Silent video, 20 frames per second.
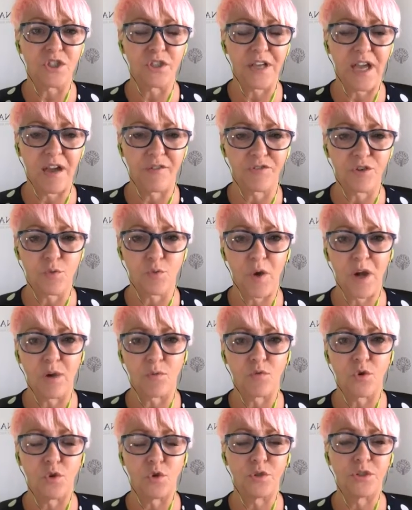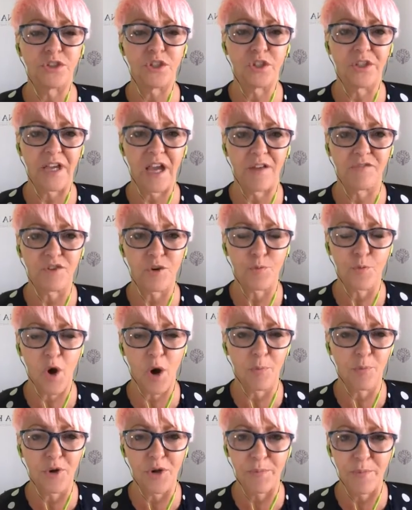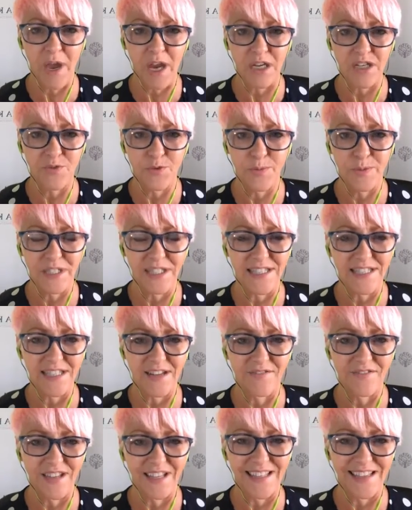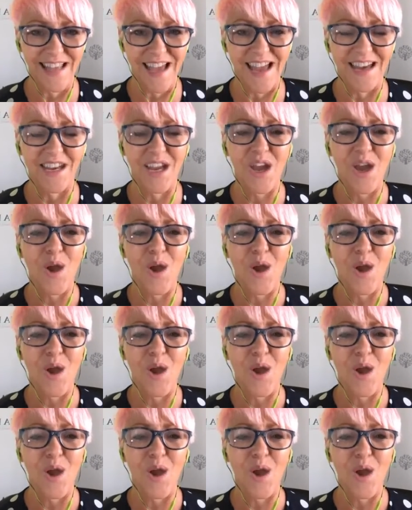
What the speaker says: look after rent rolls, look after property management and stuff like that.